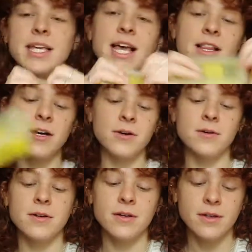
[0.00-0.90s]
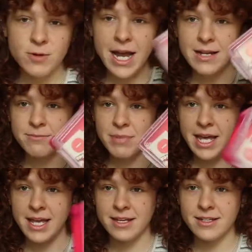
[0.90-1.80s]
yellow, red, and
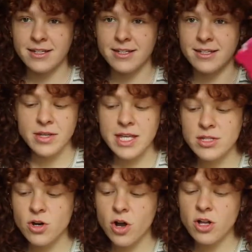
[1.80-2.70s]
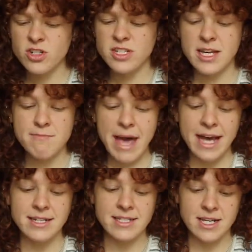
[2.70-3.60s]
pink. But these are all just like
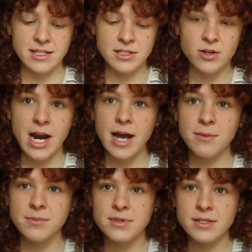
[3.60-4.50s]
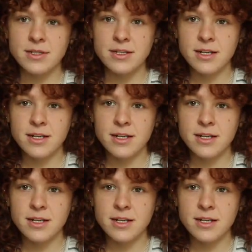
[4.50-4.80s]
magazine scraps.